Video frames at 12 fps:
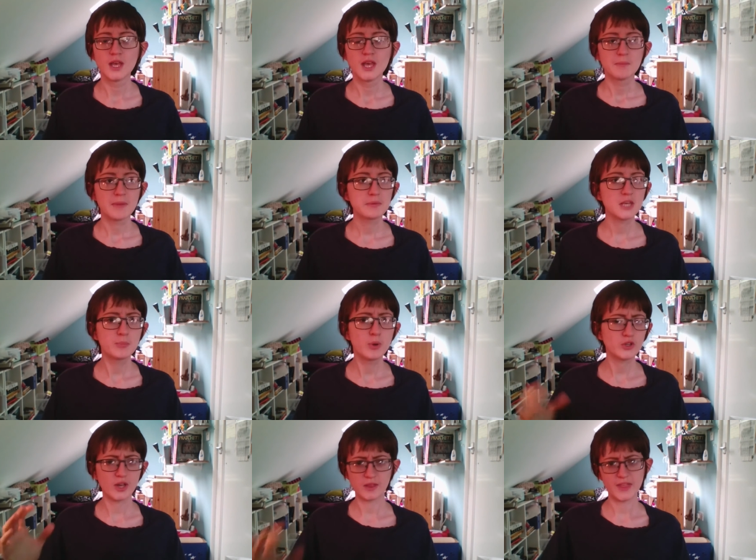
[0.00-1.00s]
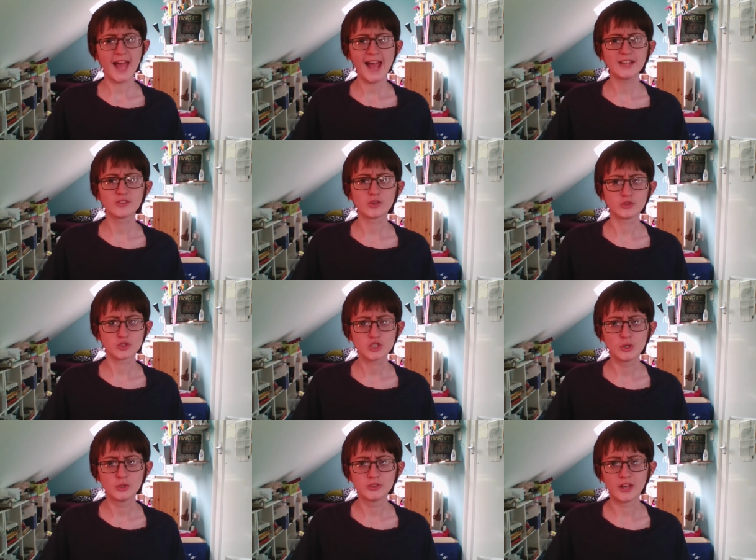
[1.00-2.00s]
Maybe they put their hand on your
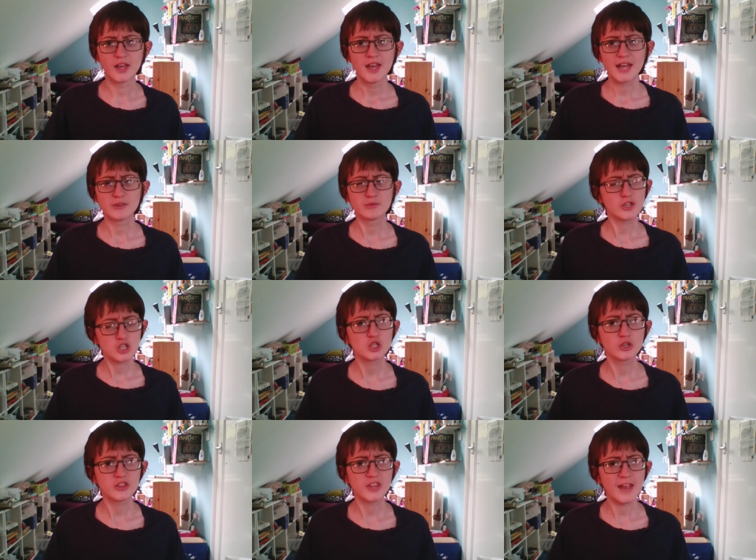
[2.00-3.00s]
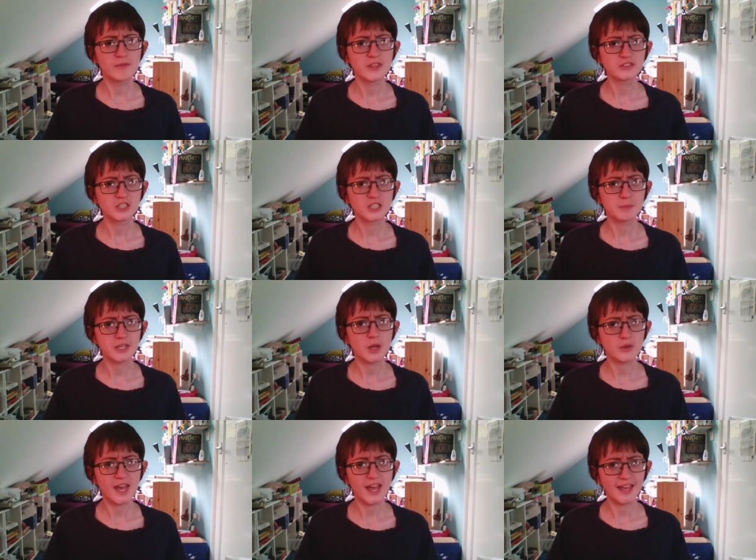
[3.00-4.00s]
shoulder and reassure you that everything's going to be
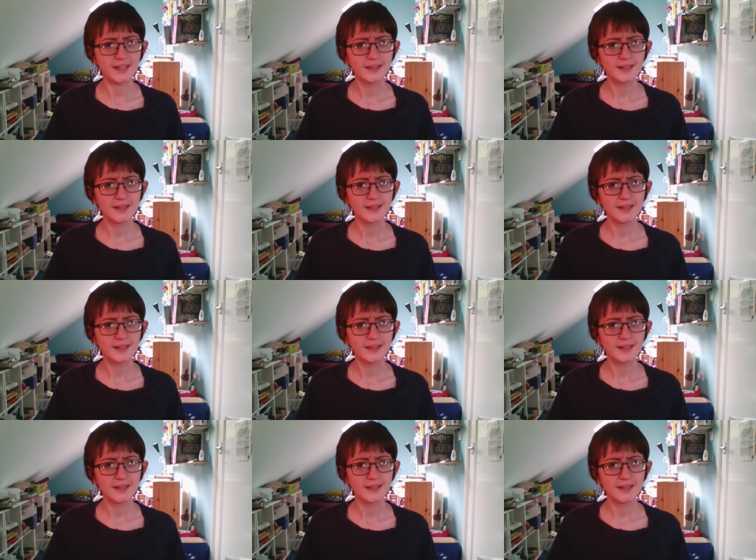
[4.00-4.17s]
okay.